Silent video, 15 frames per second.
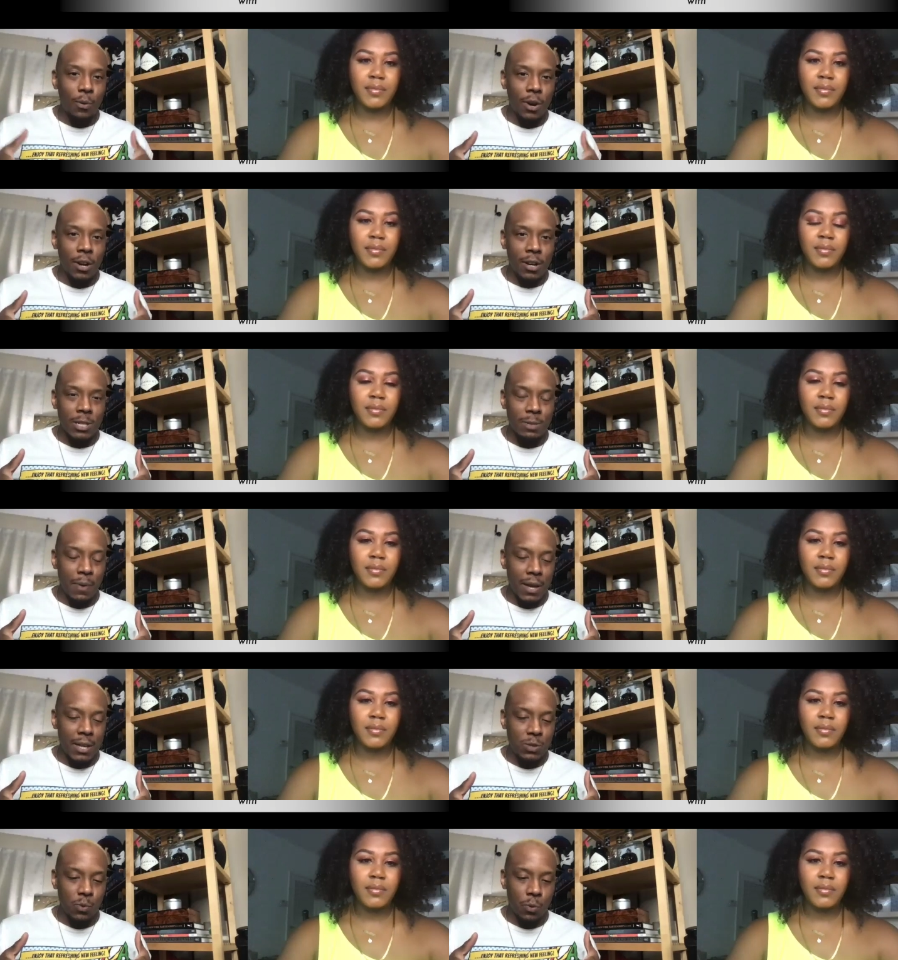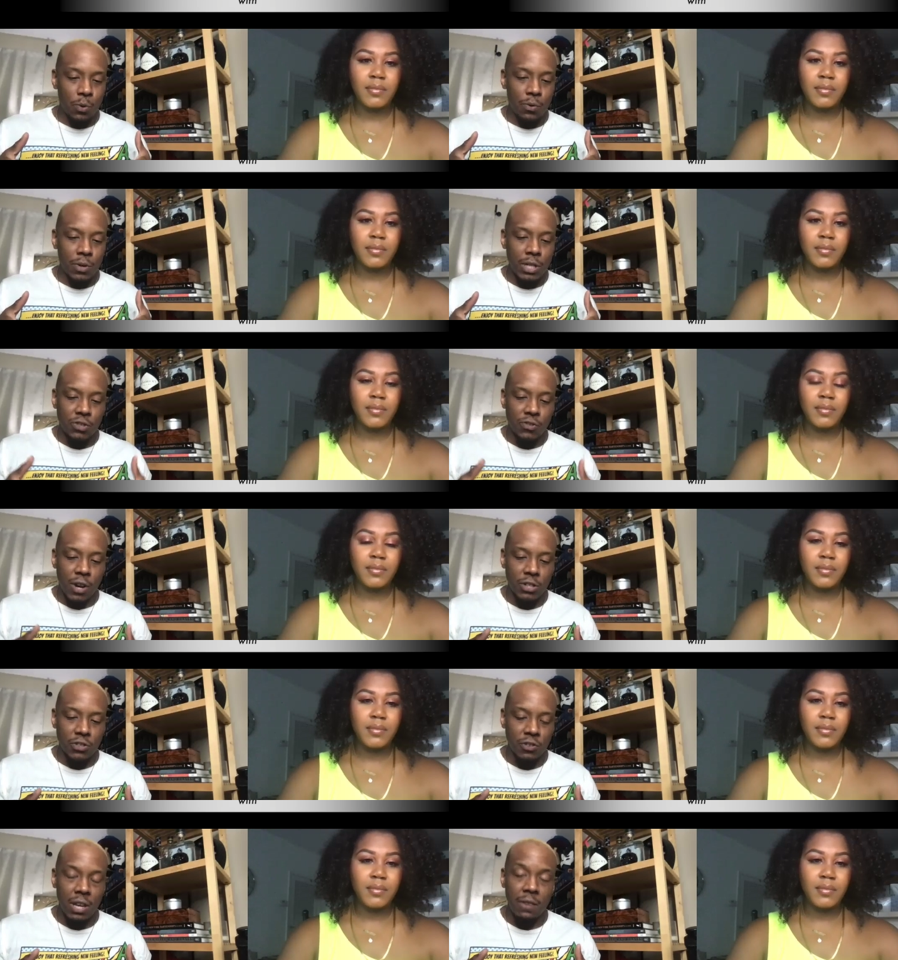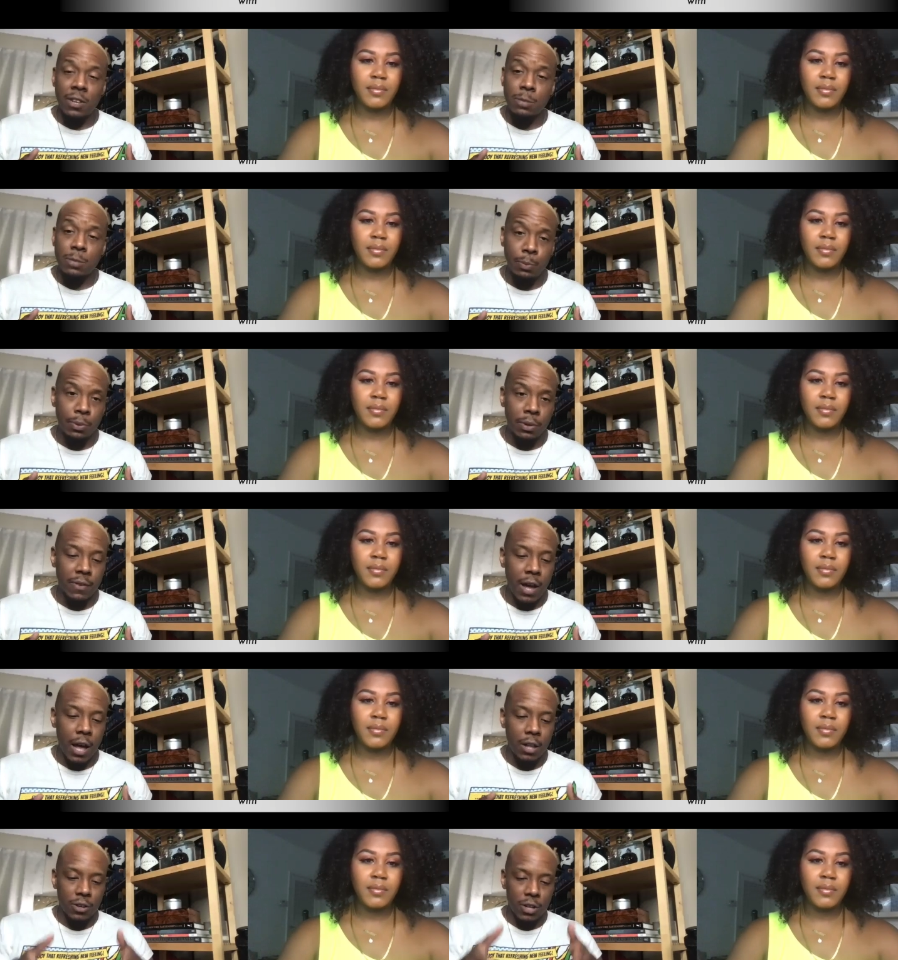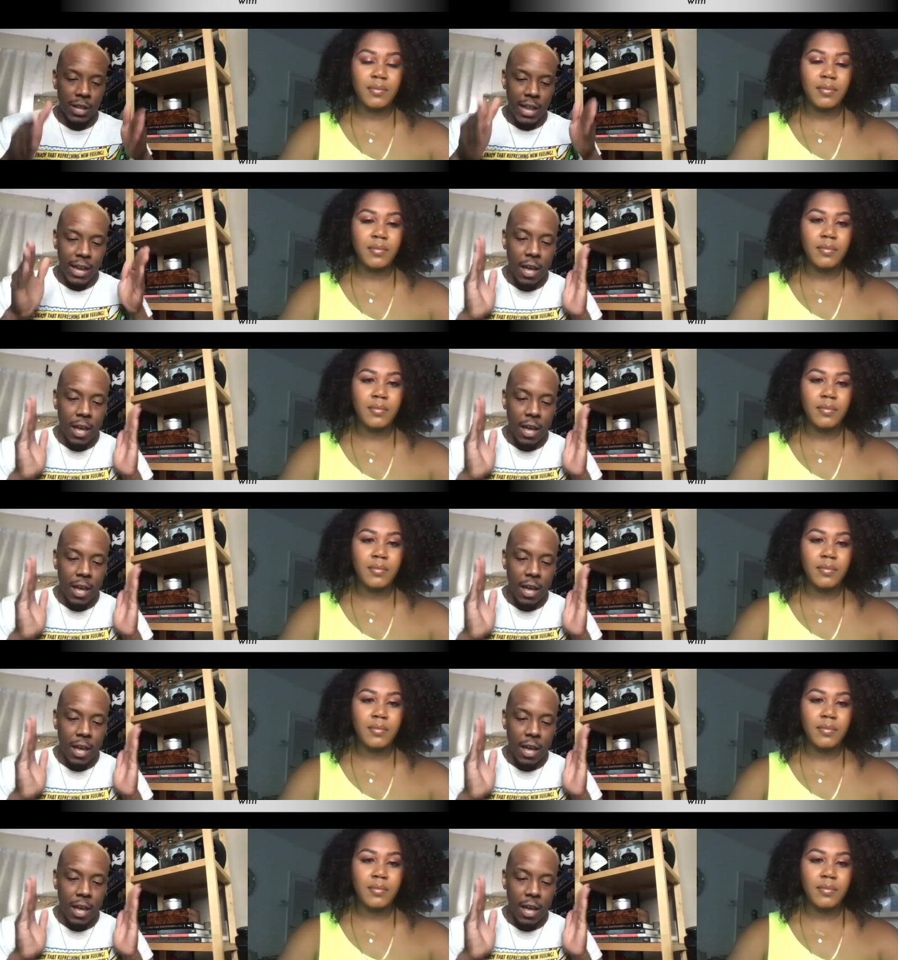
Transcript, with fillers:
Speaker 1: we're in this space where we're restructuring even as people of color to like